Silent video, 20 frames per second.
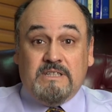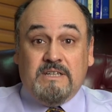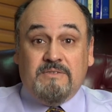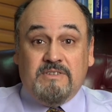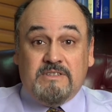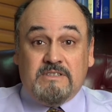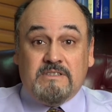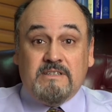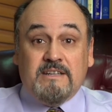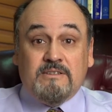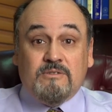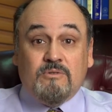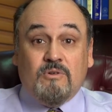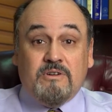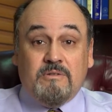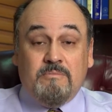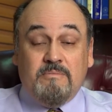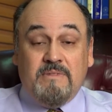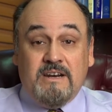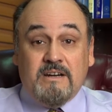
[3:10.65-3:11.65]
And if it's not
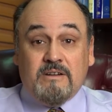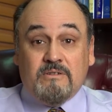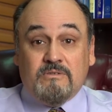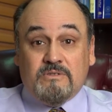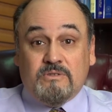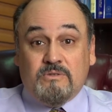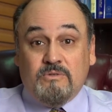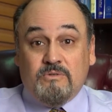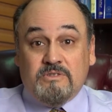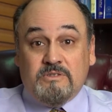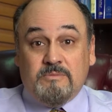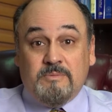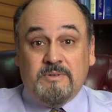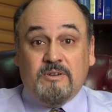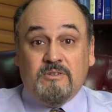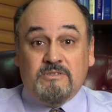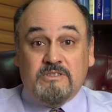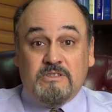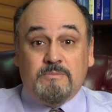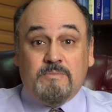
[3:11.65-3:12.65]
taught in medical schools, it's
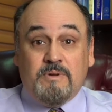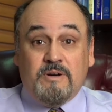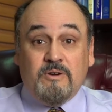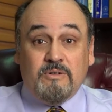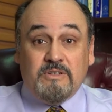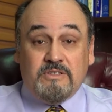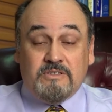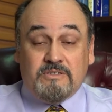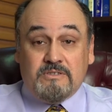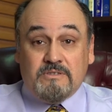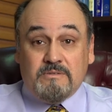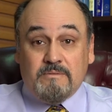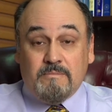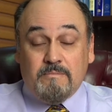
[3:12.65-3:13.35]
because it's bogus.